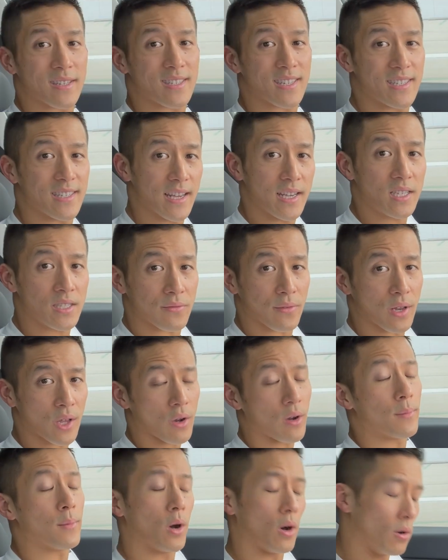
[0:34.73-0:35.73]
today's
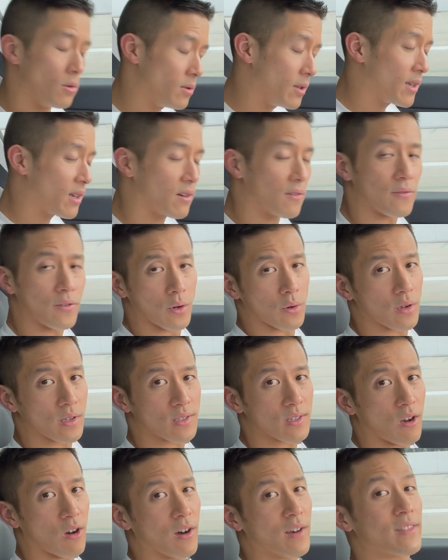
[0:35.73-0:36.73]
video, I'm only going to
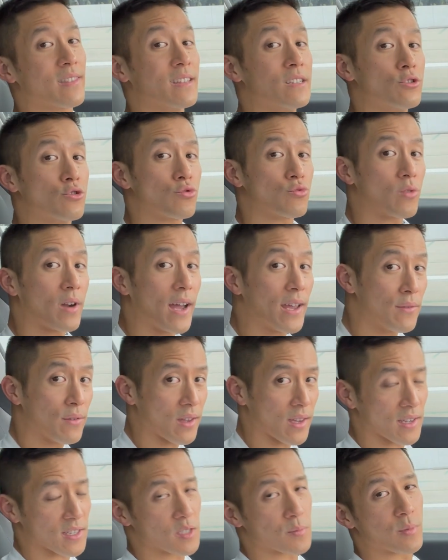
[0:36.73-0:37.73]
focus on the
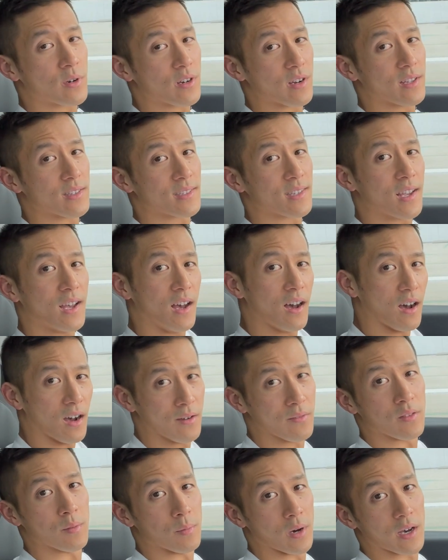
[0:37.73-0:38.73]
driving experience
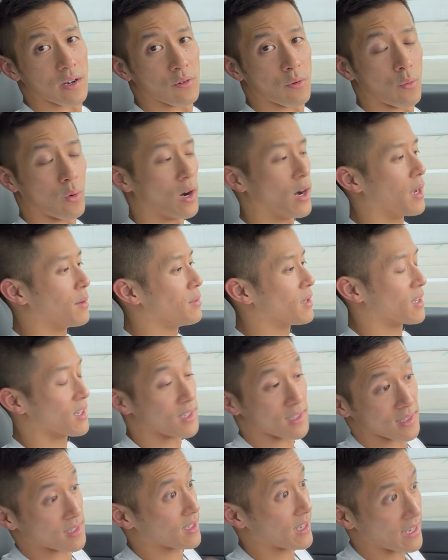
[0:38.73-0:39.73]
of the Model Y
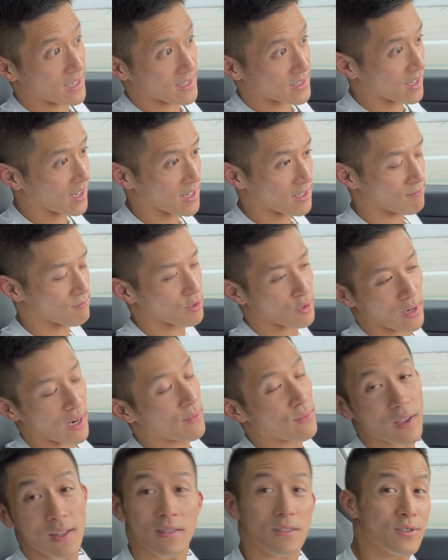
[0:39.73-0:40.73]
because as a
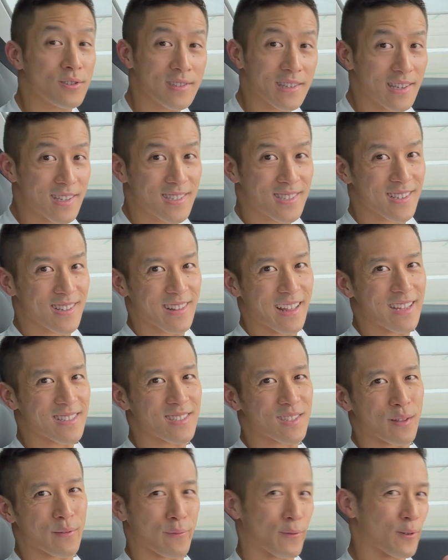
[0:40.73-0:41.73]
driving enthusiast, that's
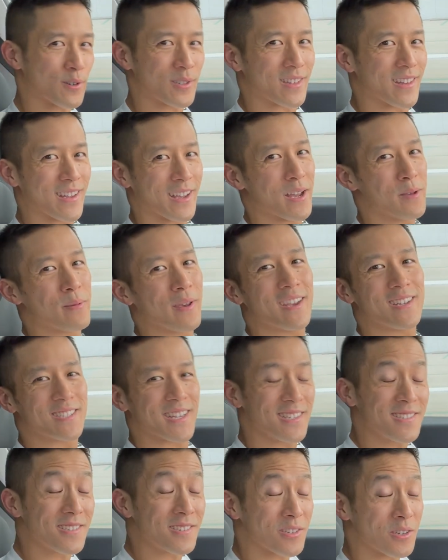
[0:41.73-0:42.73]
the first thing I pay
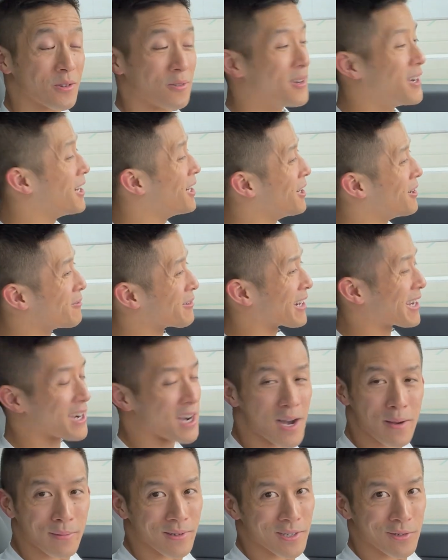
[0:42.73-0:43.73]
attention to when I
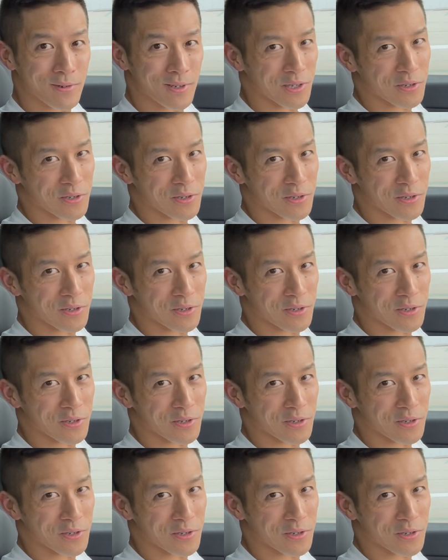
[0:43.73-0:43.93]
hop into a new